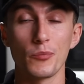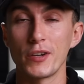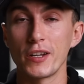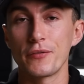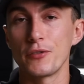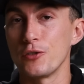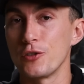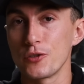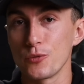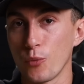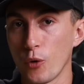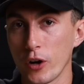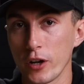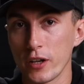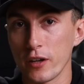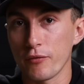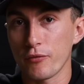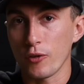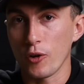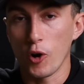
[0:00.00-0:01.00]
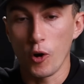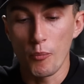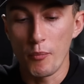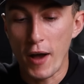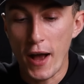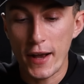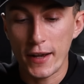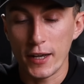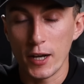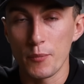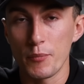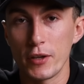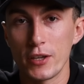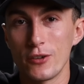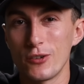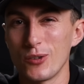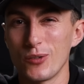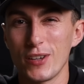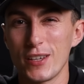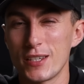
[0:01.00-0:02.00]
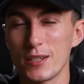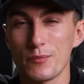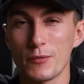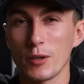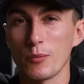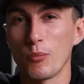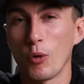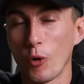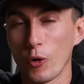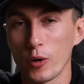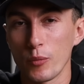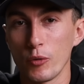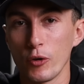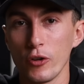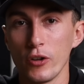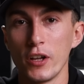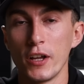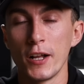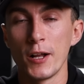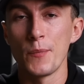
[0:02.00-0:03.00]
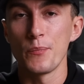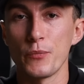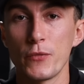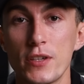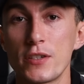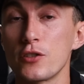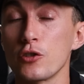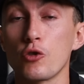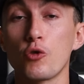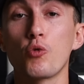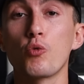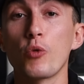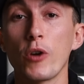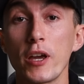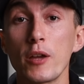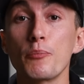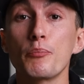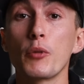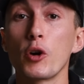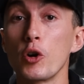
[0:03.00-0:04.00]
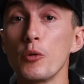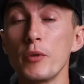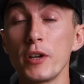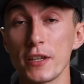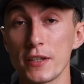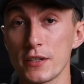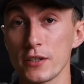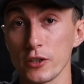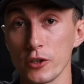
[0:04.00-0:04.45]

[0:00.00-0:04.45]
but if you just wanted it for home backup and you don't need something portable, this is a great permanent